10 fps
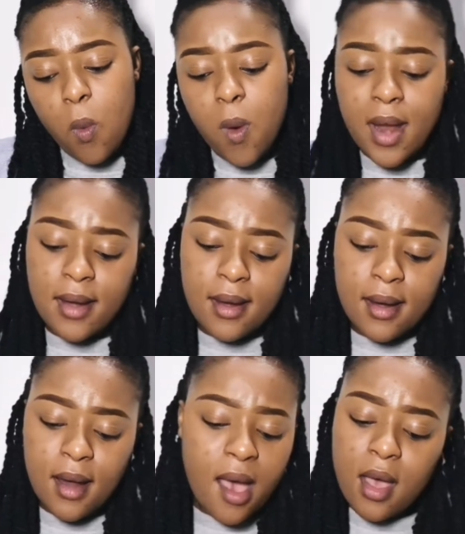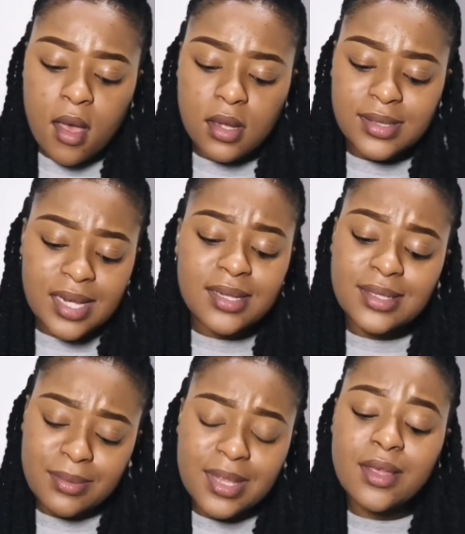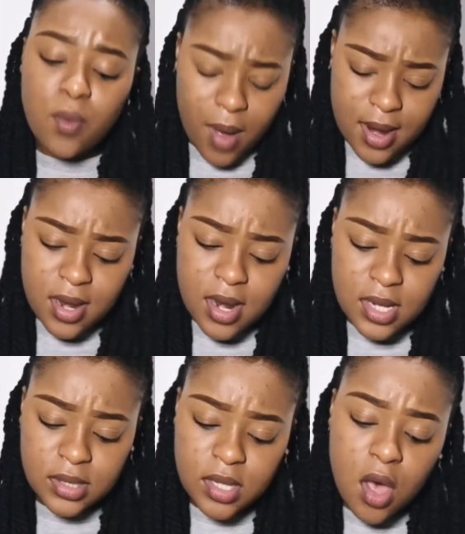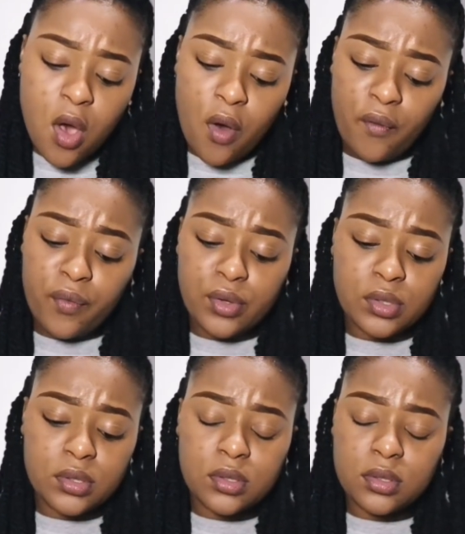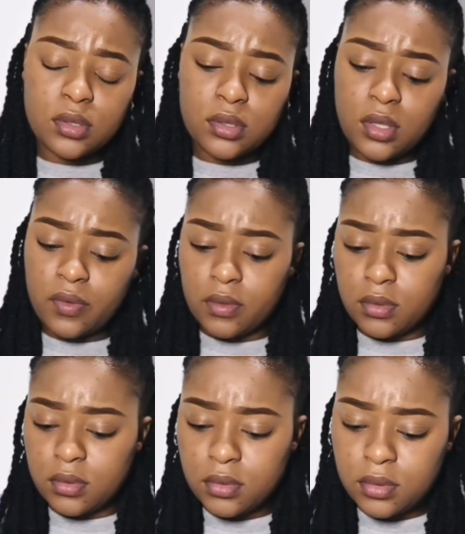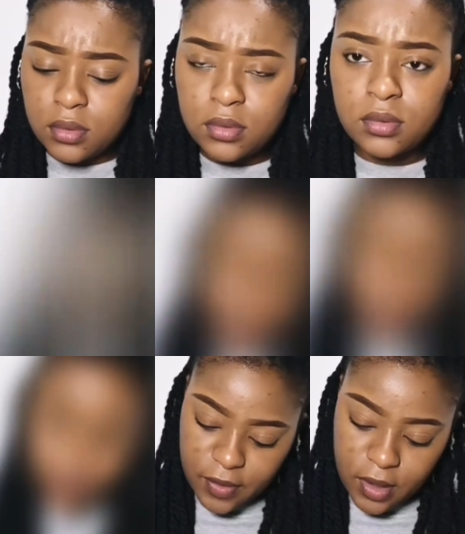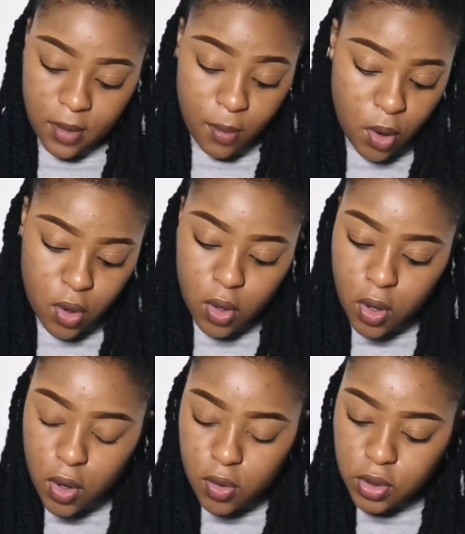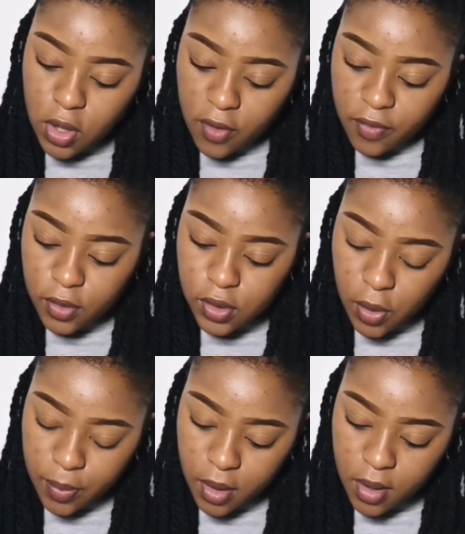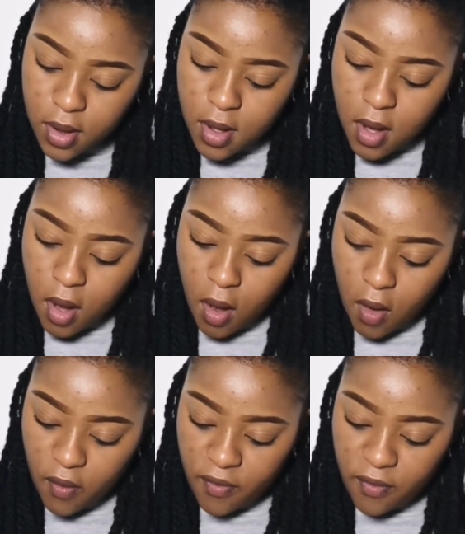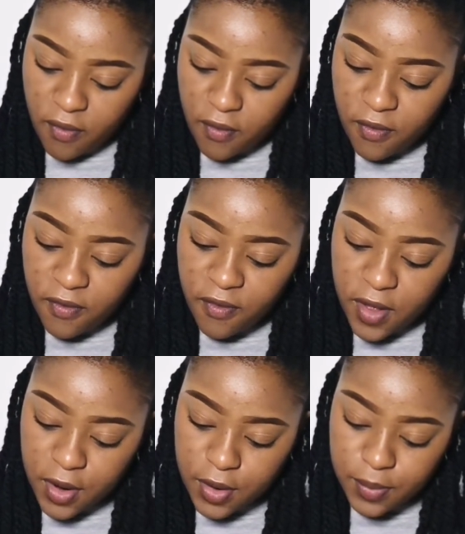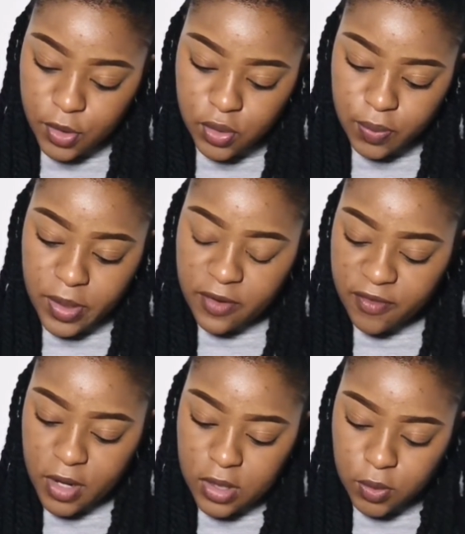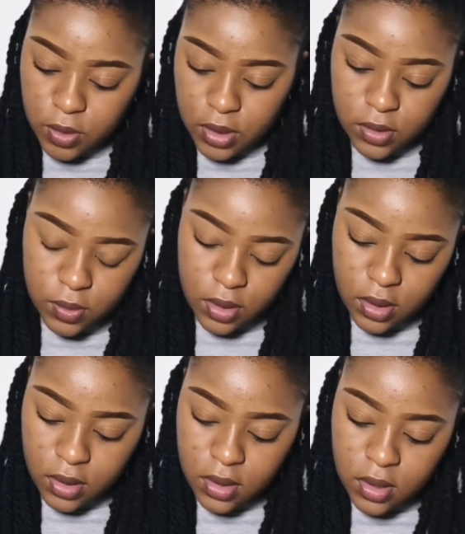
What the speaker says: 1. 2 Timothy 1 is verse 7 and verse 7. I'm going to close off the topic of fear, being fearless, with this one.